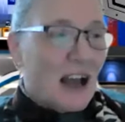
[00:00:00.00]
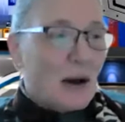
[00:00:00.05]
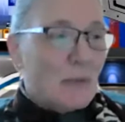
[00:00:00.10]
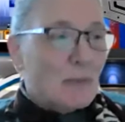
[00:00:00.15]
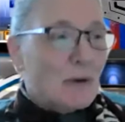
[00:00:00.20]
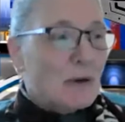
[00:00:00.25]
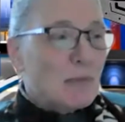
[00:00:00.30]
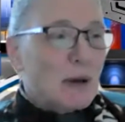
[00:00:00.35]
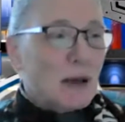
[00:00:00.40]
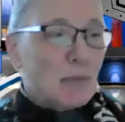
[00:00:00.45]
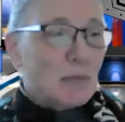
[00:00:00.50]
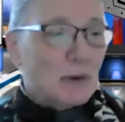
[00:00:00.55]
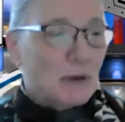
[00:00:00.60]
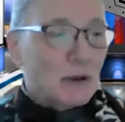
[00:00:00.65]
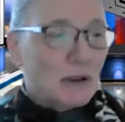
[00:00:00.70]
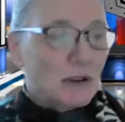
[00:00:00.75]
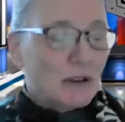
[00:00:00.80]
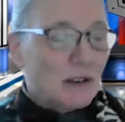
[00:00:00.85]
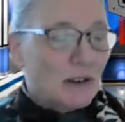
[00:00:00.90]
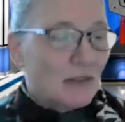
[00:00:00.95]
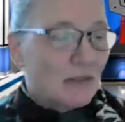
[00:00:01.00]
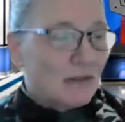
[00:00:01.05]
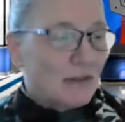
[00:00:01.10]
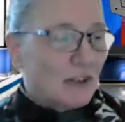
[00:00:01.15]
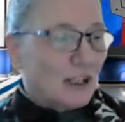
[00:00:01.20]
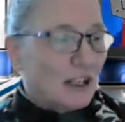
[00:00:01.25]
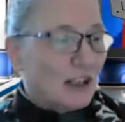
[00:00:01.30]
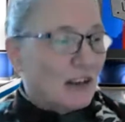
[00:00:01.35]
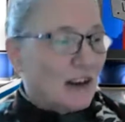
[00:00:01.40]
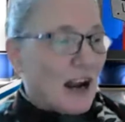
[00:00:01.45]
helping people
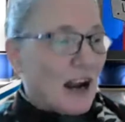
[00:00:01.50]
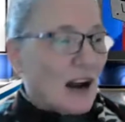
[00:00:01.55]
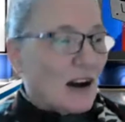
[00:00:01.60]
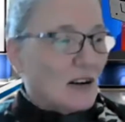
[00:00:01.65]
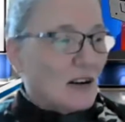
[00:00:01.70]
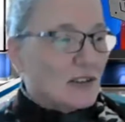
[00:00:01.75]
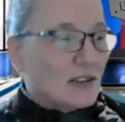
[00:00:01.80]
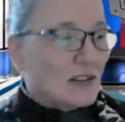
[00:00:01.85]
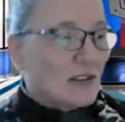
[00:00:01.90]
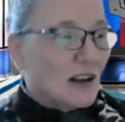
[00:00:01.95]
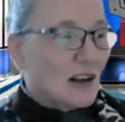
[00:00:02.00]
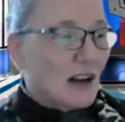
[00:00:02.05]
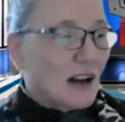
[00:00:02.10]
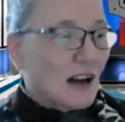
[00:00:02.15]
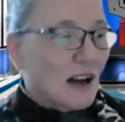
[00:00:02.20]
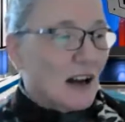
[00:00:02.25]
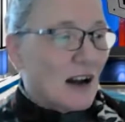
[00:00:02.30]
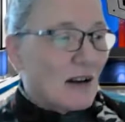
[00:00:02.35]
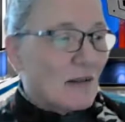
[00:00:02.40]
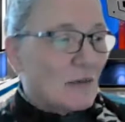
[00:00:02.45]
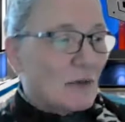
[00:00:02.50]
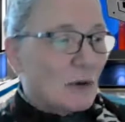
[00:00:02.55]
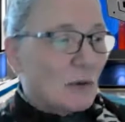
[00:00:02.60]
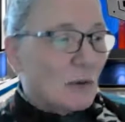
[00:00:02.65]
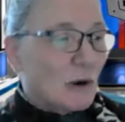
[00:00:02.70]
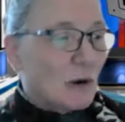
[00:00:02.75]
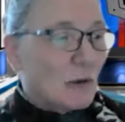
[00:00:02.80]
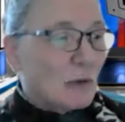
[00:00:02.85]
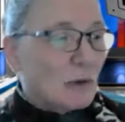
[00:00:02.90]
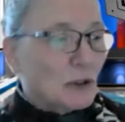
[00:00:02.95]
figure out
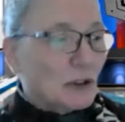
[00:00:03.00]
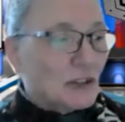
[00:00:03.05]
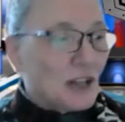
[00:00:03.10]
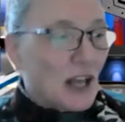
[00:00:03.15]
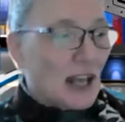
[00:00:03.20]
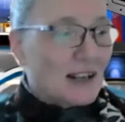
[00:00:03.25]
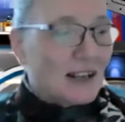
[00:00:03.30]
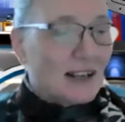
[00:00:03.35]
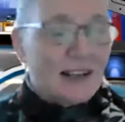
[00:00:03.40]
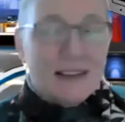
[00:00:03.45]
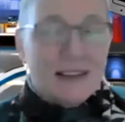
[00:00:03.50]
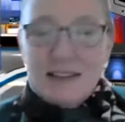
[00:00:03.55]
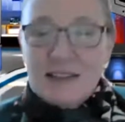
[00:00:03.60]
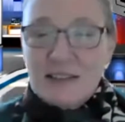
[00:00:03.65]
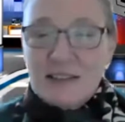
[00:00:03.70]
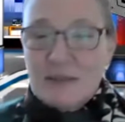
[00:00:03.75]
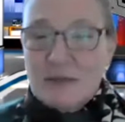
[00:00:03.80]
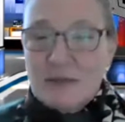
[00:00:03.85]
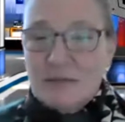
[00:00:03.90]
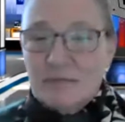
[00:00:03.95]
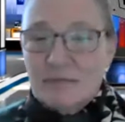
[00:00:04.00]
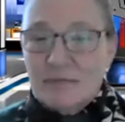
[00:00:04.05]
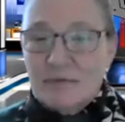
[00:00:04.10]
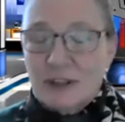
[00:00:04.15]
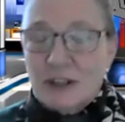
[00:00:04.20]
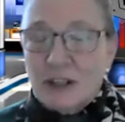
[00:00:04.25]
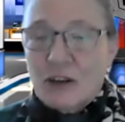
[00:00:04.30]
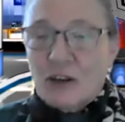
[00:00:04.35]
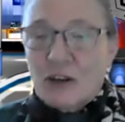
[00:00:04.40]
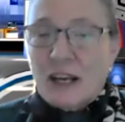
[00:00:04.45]
what real debt is,
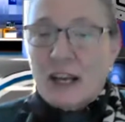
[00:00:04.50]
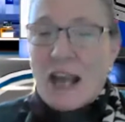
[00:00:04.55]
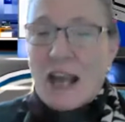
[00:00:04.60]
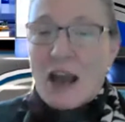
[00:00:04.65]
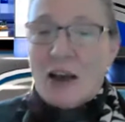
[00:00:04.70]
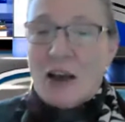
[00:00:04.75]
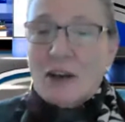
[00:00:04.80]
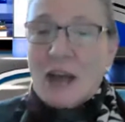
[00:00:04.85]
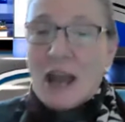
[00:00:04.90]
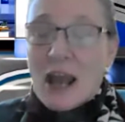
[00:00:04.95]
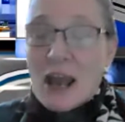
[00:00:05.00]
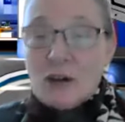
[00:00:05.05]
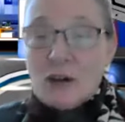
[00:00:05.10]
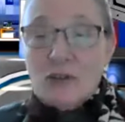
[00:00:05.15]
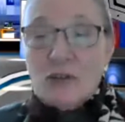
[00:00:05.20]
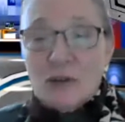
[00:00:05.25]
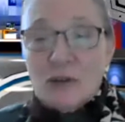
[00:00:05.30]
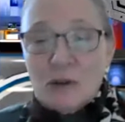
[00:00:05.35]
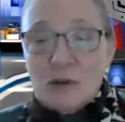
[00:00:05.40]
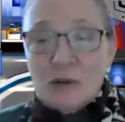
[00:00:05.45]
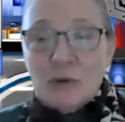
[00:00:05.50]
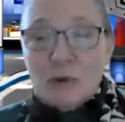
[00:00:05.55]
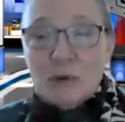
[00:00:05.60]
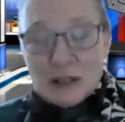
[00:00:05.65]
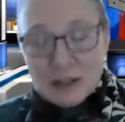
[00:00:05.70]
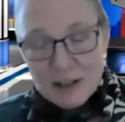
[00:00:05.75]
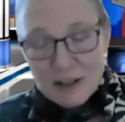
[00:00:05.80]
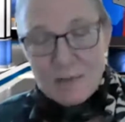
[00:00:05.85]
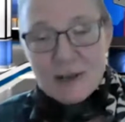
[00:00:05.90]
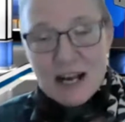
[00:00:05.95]
figuring out how to
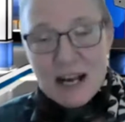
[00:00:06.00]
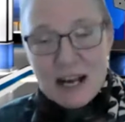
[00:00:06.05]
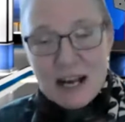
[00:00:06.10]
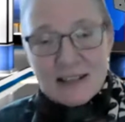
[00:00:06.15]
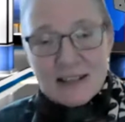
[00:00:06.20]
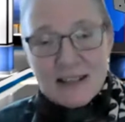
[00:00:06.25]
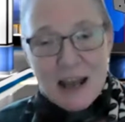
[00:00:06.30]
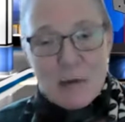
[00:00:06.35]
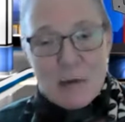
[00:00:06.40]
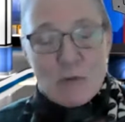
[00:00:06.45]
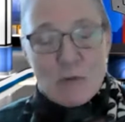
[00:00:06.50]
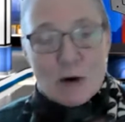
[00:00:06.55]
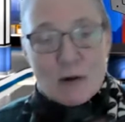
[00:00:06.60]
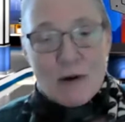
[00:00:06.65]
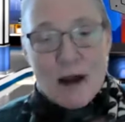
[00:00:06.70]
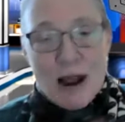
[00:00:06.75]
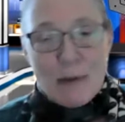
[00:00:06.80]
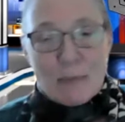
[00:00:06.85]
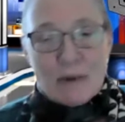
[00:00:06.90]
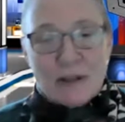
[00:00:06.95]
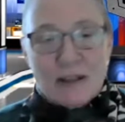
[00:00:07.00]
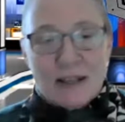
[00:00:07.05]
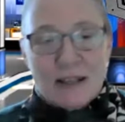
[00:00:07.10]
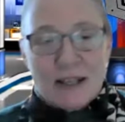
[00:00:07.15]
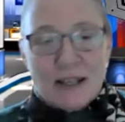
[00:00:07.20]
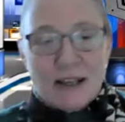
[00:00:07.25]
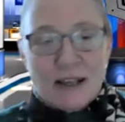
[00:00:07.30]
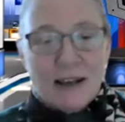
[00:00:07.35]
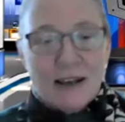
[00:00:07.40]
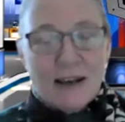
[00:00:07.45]
eliminate debt more
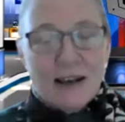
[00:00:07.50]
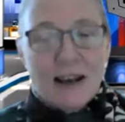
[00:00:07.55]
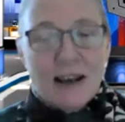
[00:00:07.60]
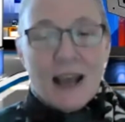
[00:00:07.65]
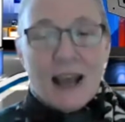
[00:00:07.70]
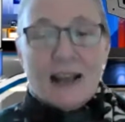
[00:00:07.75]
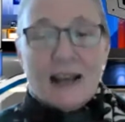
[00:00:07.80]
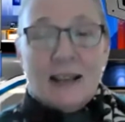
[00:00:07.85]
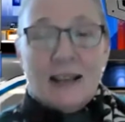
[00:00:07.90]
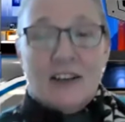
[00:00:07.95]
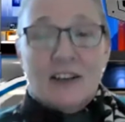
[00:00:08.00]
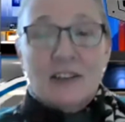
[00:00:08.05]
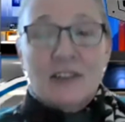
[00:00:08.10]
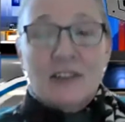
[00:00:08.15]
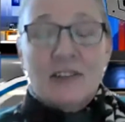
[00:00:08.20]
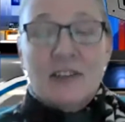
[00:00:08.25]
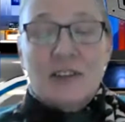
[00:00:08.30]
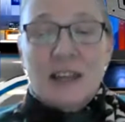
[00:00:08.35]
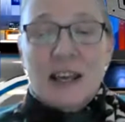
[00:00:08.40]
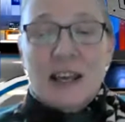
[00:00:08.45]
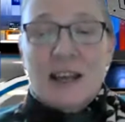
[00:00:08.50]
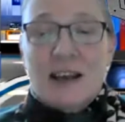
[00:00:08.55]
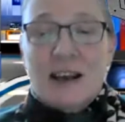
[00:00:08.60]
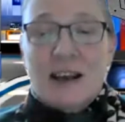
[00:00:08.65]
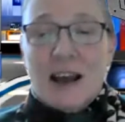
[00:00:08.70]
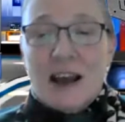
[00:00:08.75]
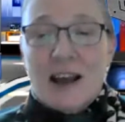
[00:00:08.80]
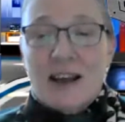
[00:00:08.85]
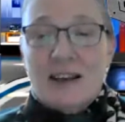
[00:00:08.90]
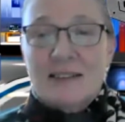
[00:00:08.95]
rapidly. And here's the thing,
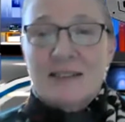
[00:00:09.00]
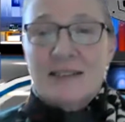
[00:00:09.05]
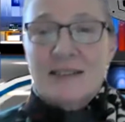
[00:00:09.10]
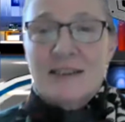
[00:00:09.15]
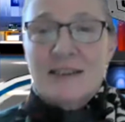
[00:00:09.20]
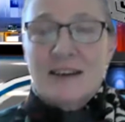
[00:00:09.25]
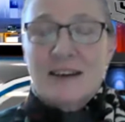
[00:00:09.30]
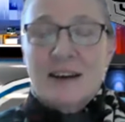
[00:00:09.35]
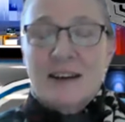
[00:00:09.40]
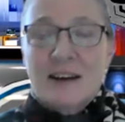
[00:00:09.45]
guys.